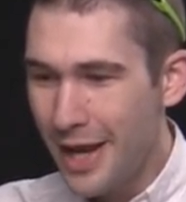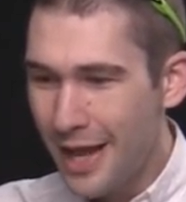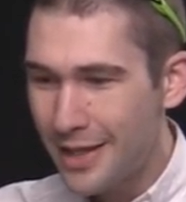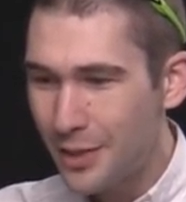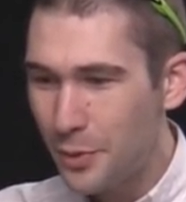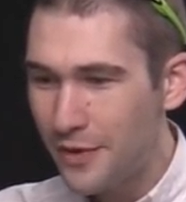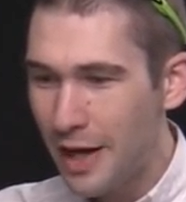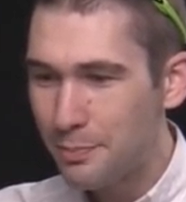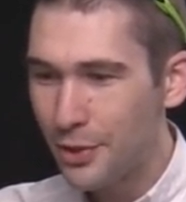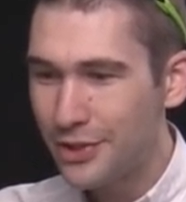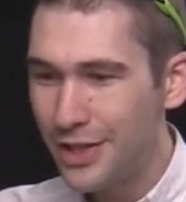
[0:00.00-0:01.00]
And then we've
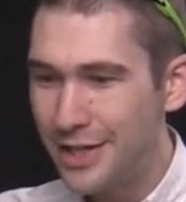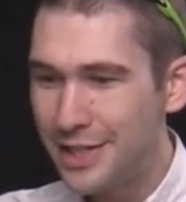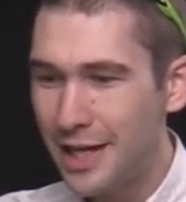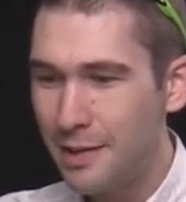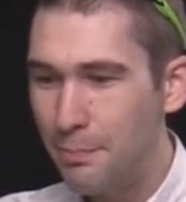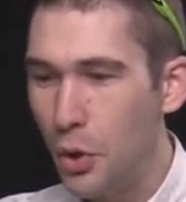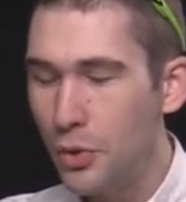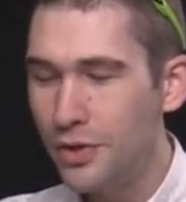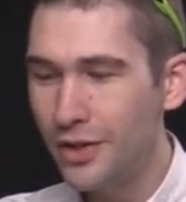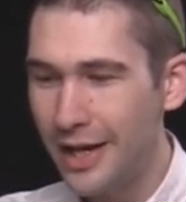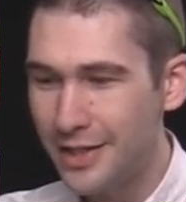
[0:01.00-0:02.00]
got Brick Lane saying
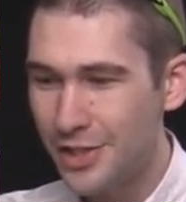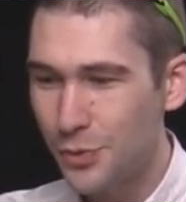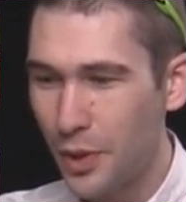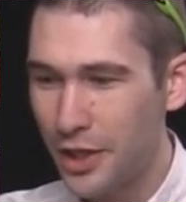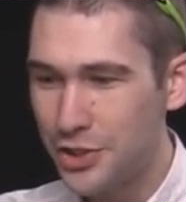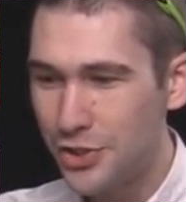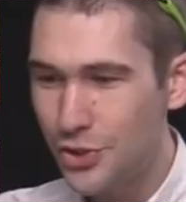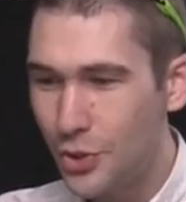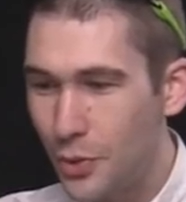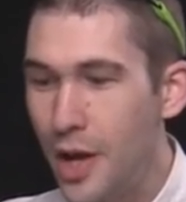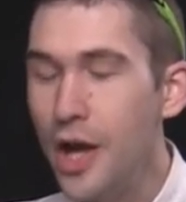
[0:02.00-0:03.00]
Putin likes his watches
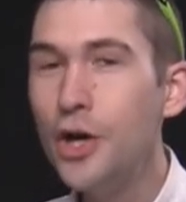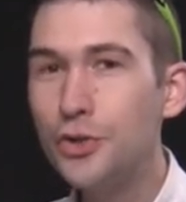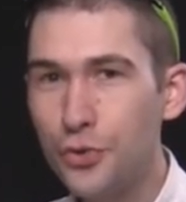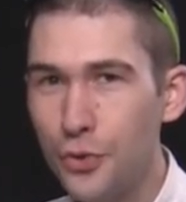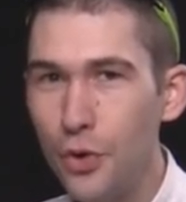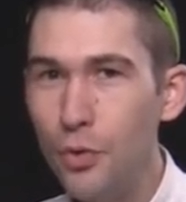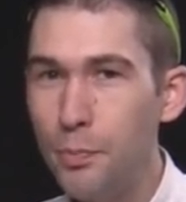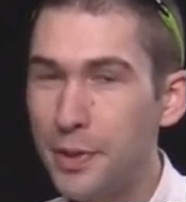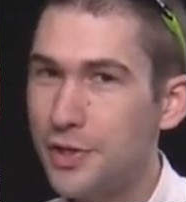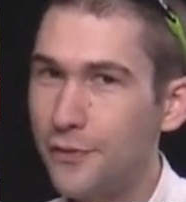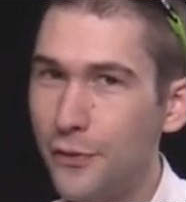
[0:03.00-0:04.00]
too. True,
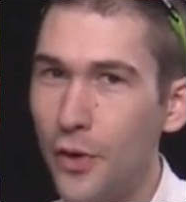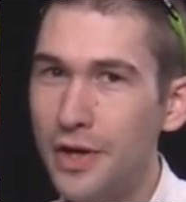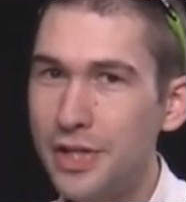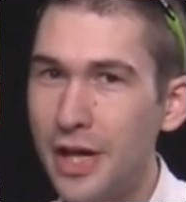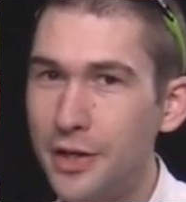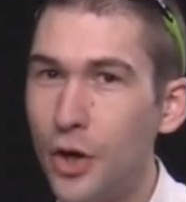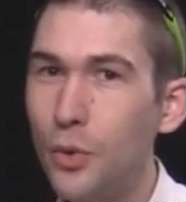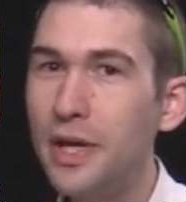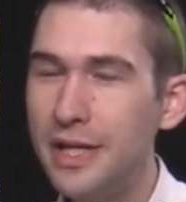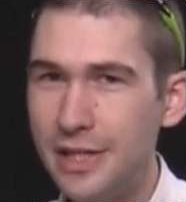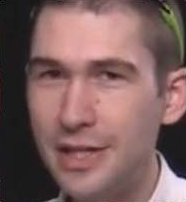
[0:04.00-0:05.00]
but as far as I know,
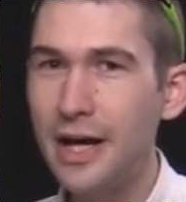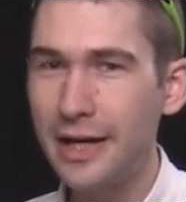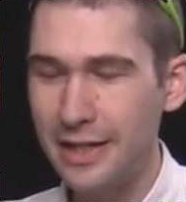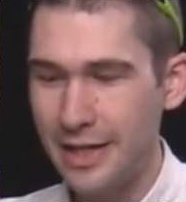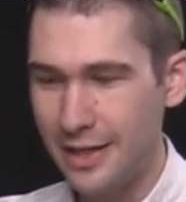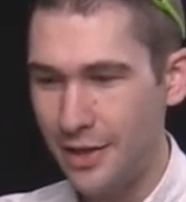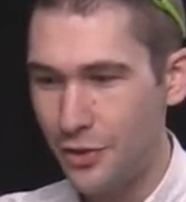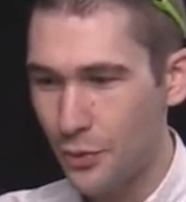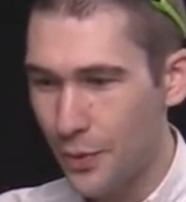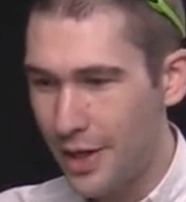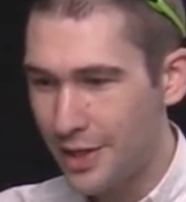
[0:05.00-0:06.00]
he's not yet in the
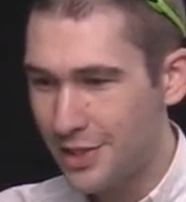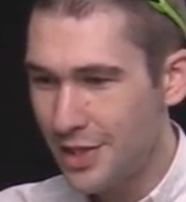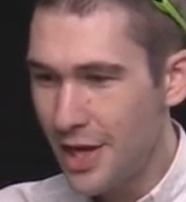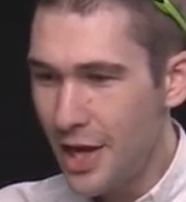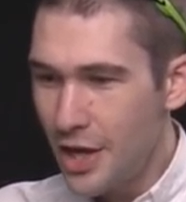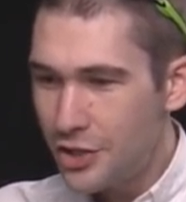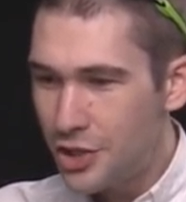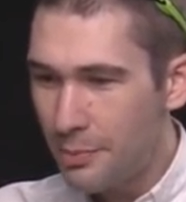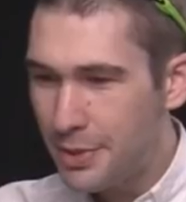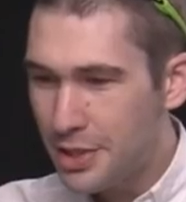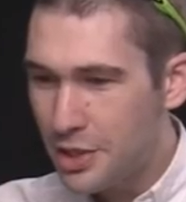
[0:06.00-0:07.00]
race.
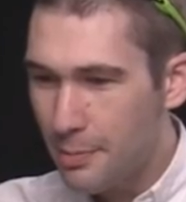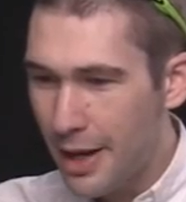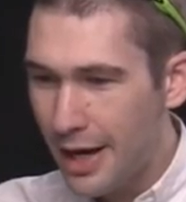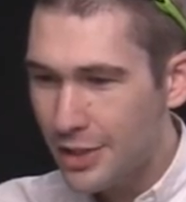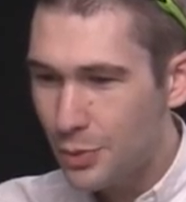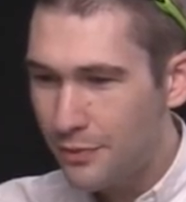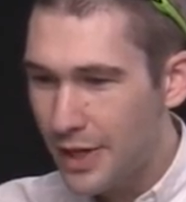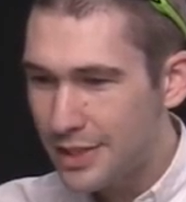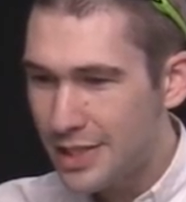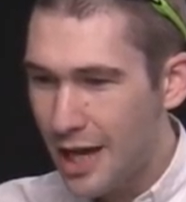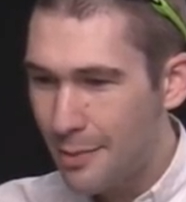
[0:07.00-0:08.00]
Jumping into the box, we've
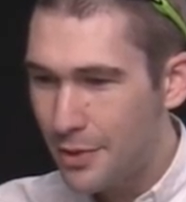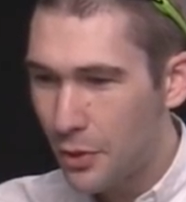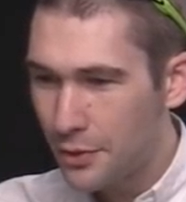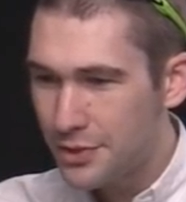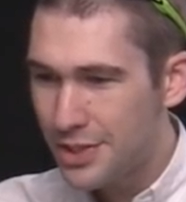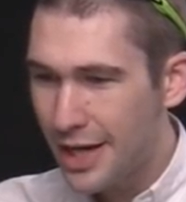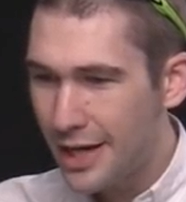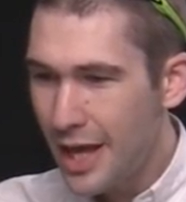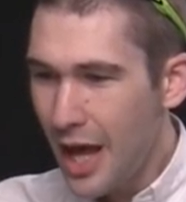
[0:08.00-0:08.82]
got Simon Holt saying,